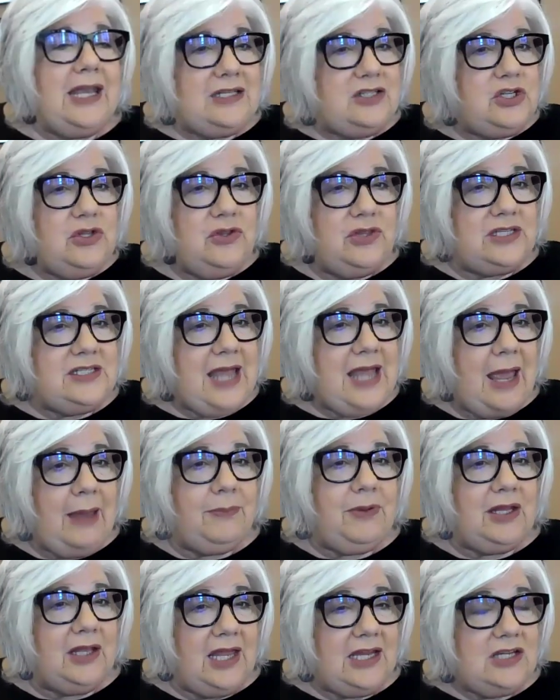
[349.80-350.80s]
it into the
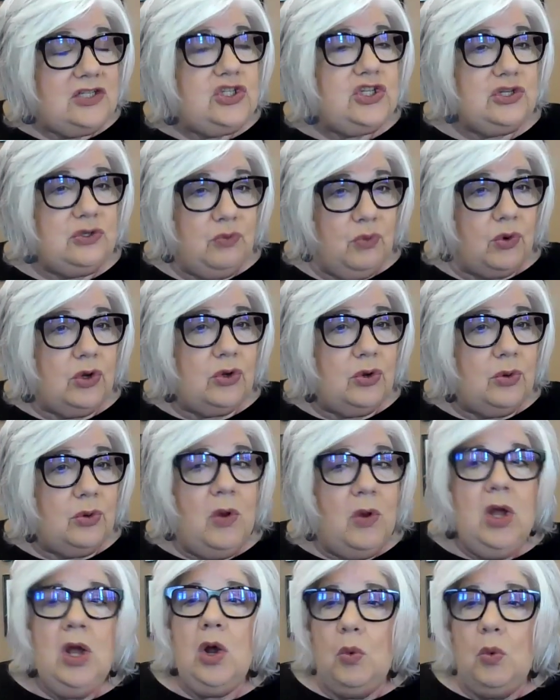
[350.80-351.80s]
tabulation
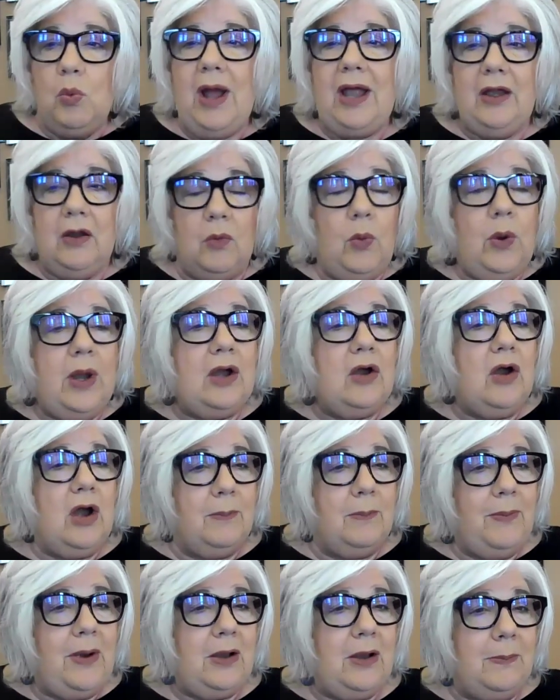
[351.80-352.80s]
room where
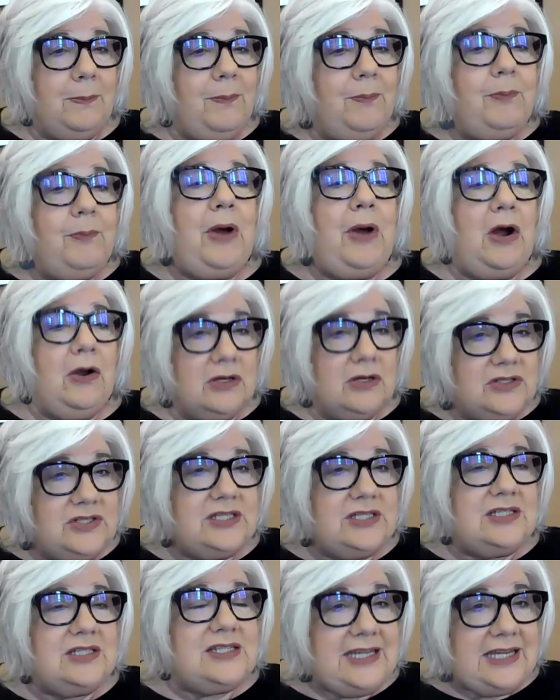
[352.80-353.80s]
our
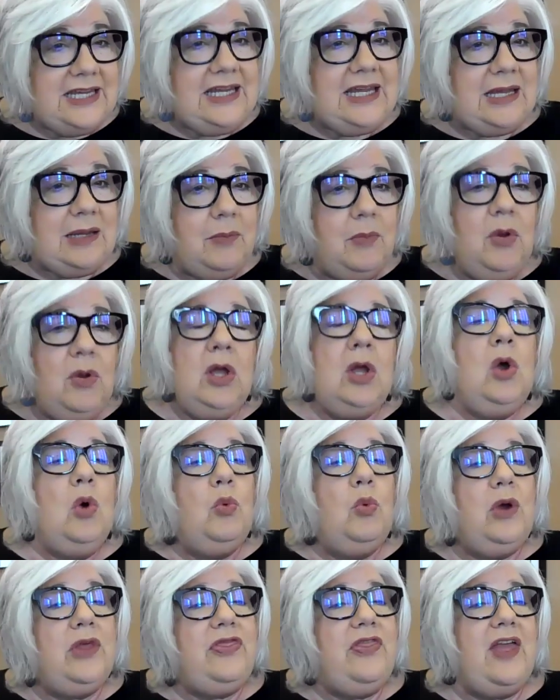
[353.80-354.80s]
bipartisan team
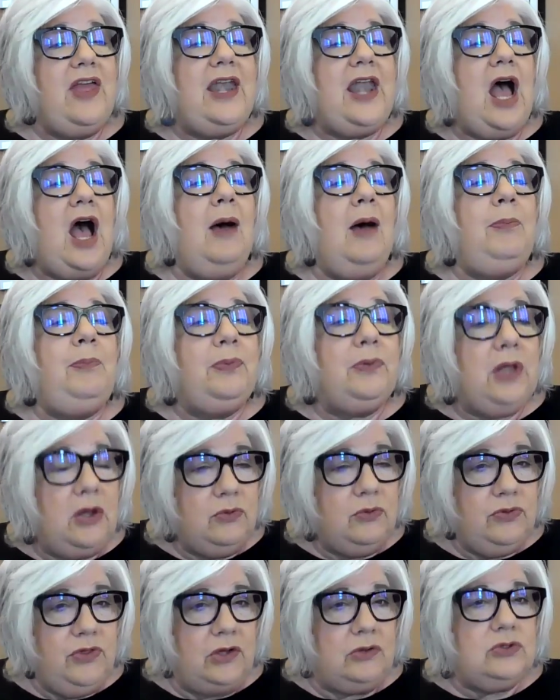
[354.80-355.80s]
would then
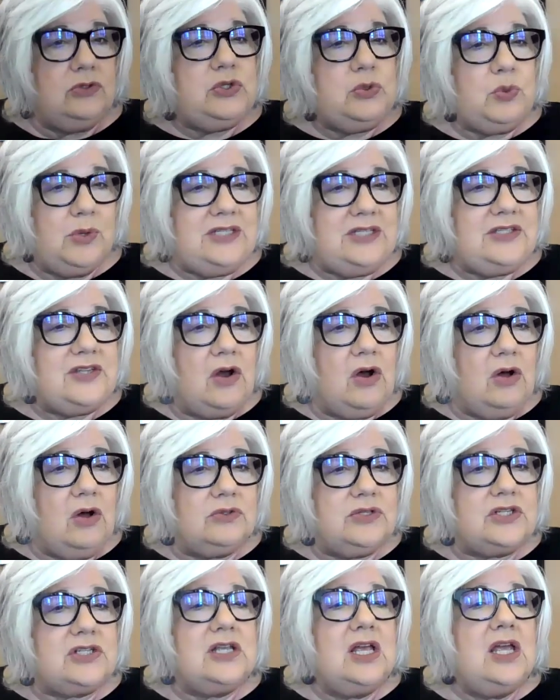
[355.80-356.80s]
upload those
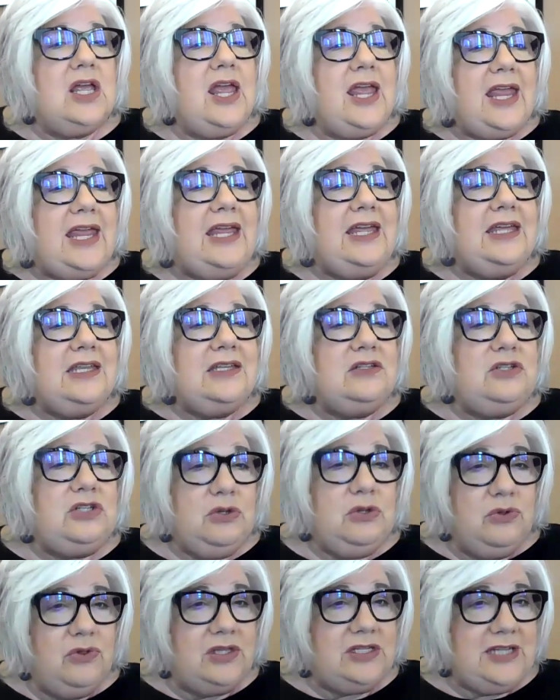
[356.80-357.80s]
results
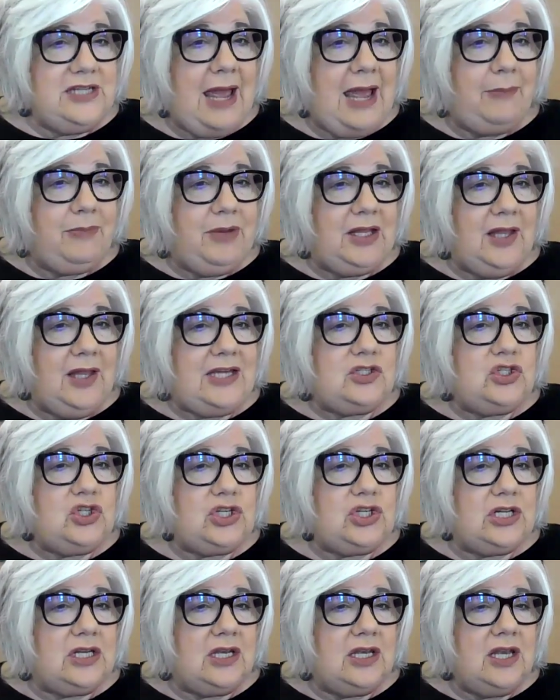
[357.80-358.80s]
into the
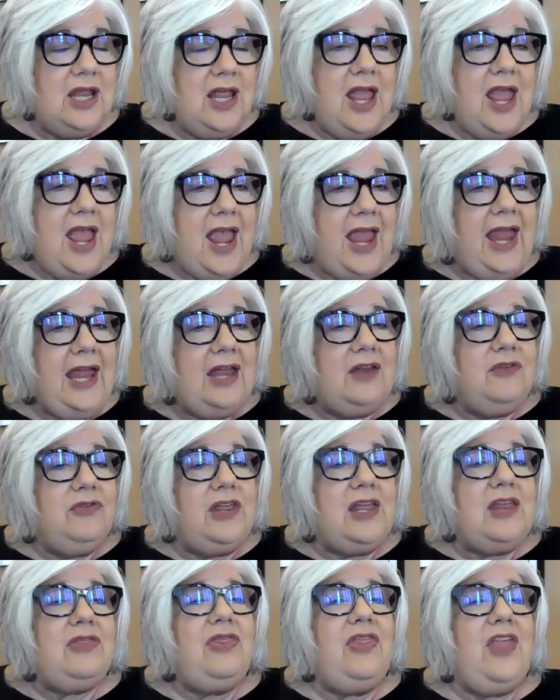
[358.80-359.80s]
tabulation,
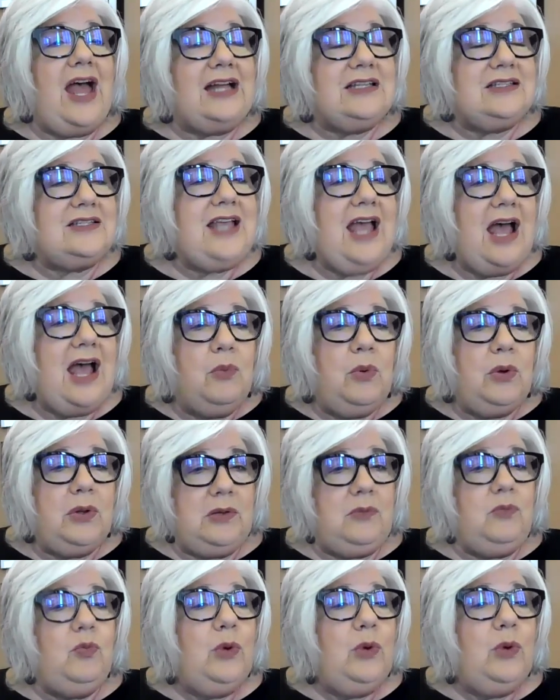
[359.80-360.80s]
and then that's how
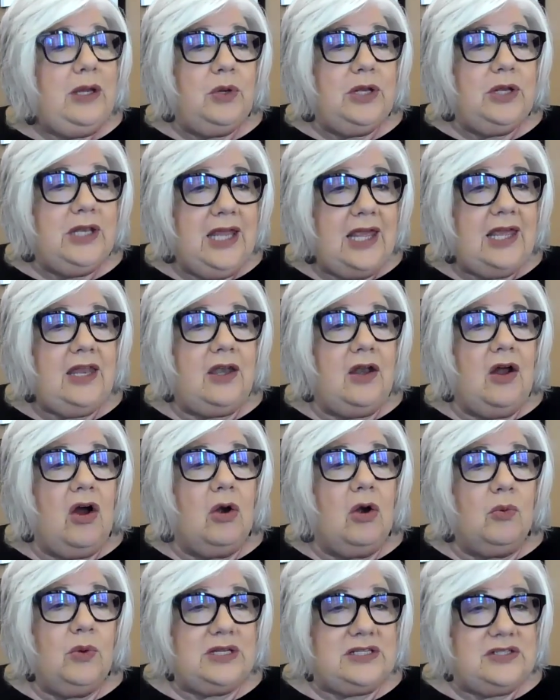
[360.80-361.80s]
we would get
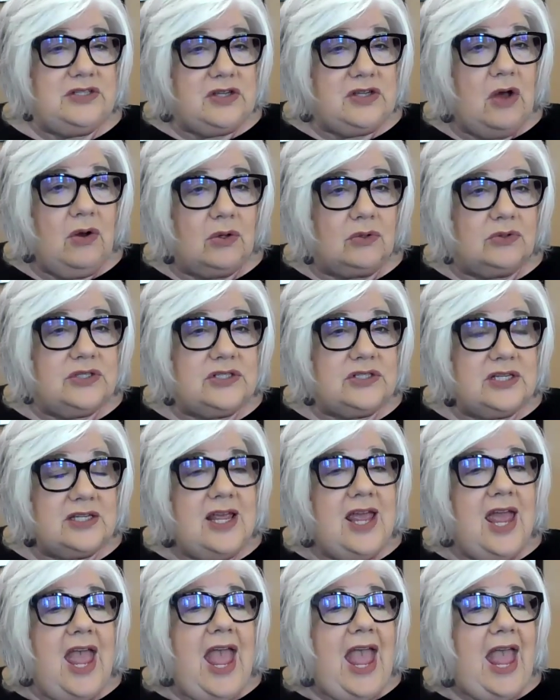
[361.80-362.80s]
our results.
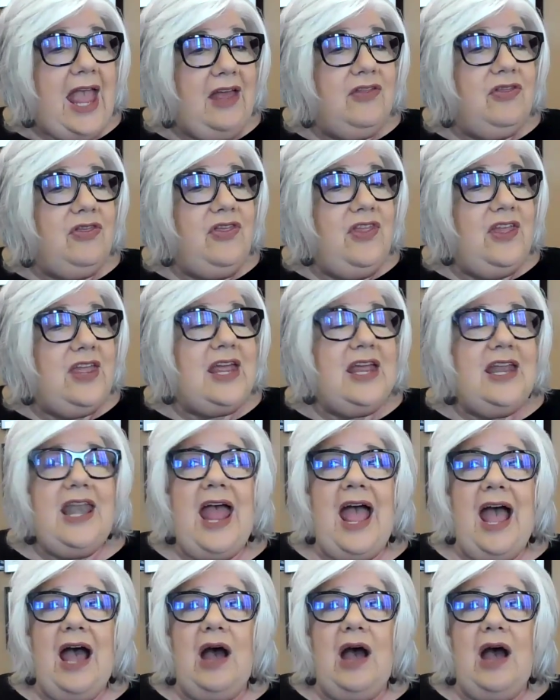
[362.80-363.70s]
And then